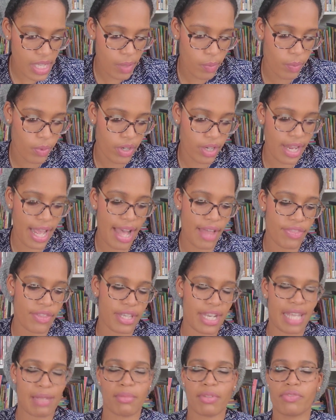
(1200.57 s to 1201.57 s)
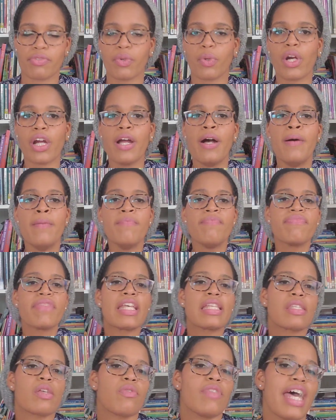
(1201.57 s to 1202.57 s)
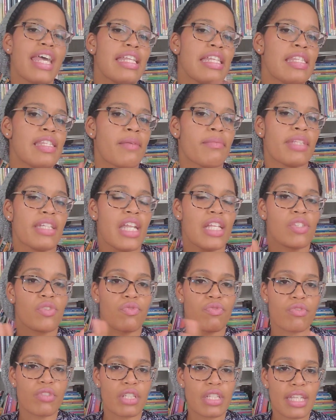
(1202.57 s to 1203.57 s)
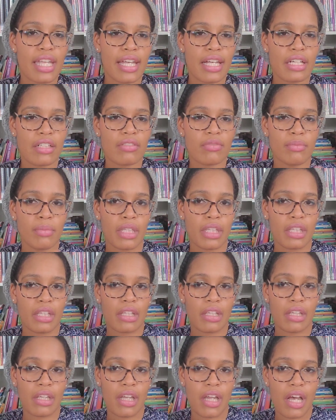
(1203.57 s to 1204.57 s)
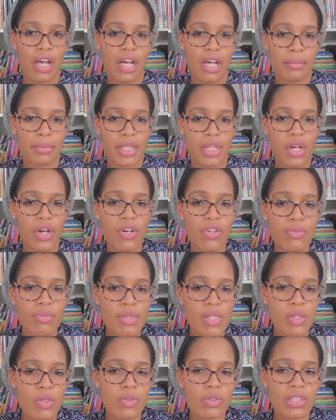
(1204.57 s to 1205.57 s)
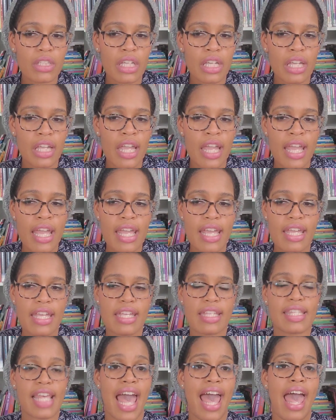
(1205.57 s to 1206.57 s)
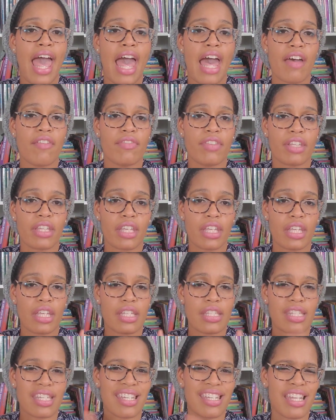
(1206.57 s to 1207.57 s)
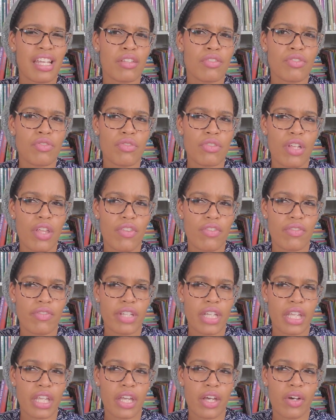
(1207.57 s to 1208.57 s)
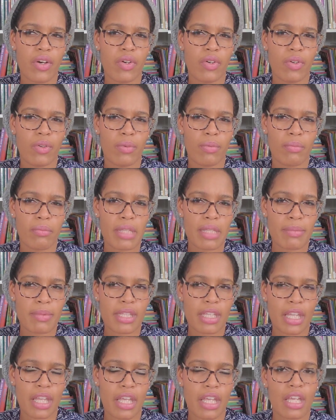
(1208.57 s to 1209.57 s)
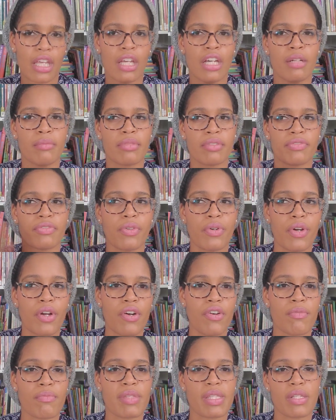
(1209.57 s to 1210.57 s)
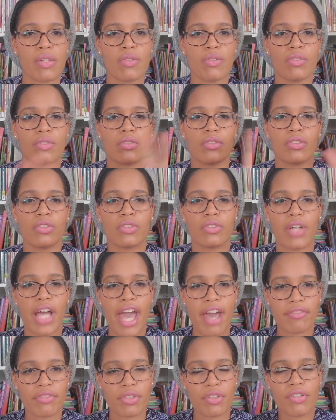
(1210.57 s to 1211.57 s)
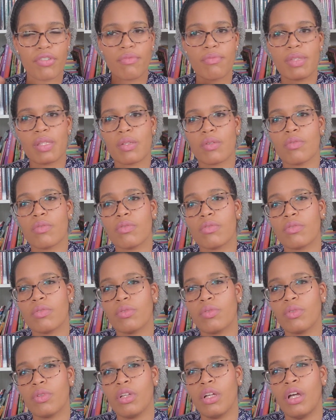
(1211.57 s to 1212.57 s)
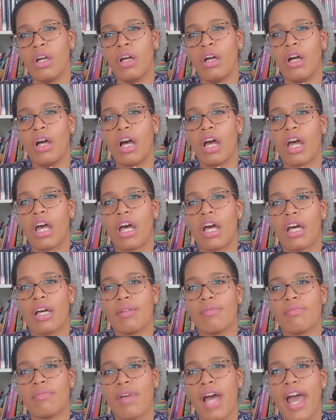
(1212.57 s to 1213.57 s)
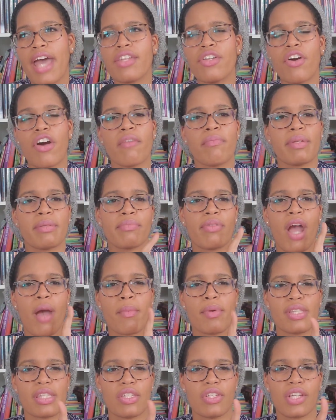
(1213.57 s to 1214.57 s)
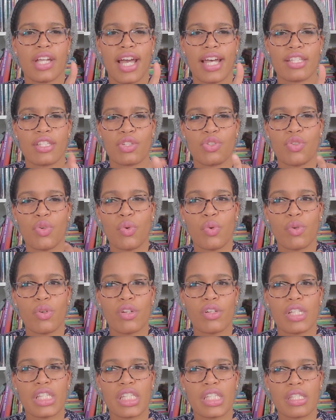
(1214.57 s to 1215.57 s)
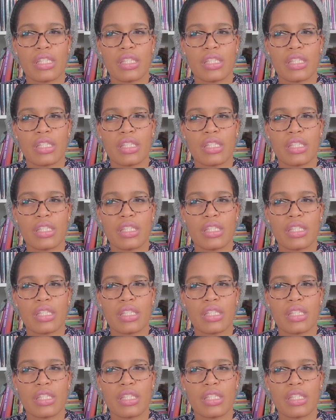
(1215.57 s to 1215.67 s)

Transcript: and work out the night before. So that is something that's really helped me um, in homeschooling, is I have the kids, and I'll do another video, maybe like before homeschool, after homeschool. Um, I know I've been promising you guys a chores